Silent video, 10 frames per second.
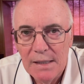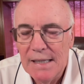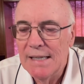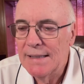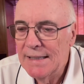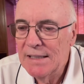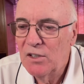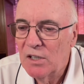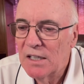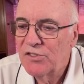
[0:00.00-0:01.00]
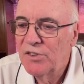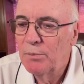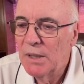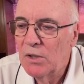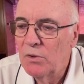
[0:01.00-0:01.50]
It then talks
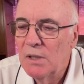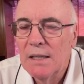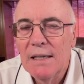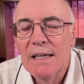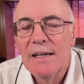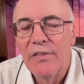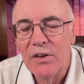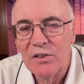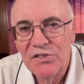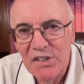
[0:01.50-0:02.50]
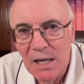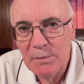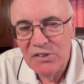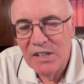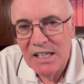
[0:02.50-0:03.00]
about their
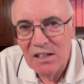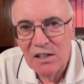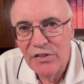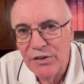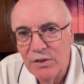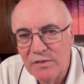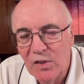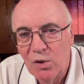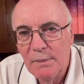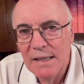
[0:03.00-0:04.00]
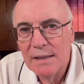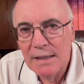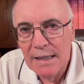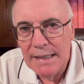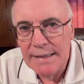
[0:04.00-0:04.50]
assignments to kill a third of all
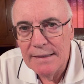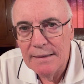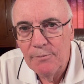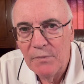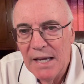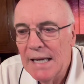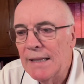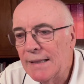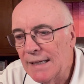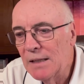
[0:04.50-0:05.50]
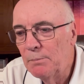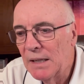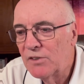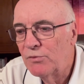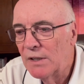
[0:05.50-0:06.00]
mankind. And then it
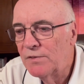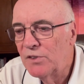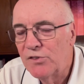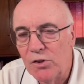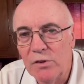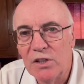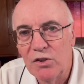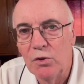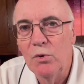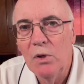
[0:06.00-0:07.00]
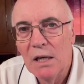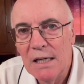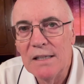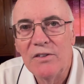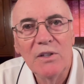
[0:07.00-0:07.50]
makes reference to the
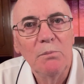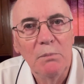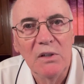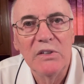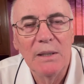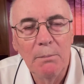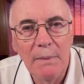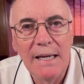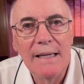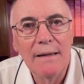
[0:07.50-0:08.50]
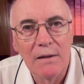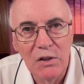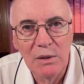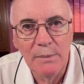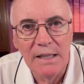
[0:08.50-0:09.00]
200 million man
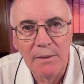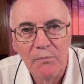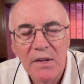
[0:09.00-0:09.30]
army.